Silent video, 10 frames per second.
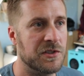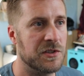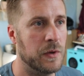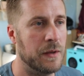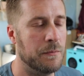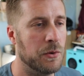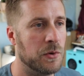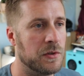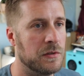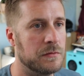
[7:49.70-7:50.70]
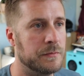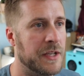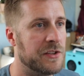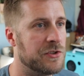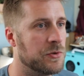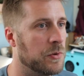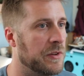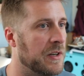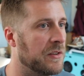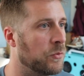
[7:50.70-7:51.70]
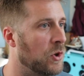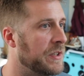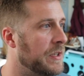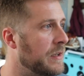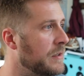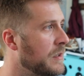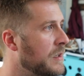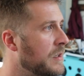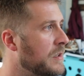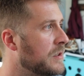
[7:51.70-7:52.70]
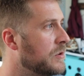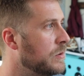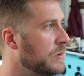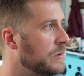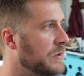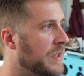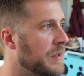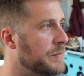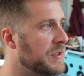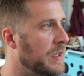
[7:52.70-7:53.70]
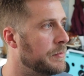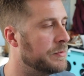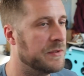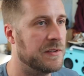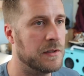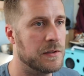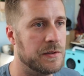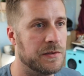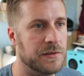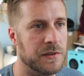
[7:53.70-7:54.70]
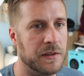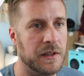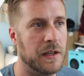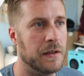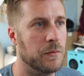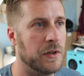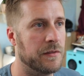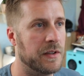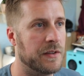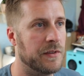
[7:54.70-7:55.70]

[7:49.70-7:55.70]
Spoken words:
web portal, make sure that it is working. Cool, it comes up, 0 users online, whatever, that's fine.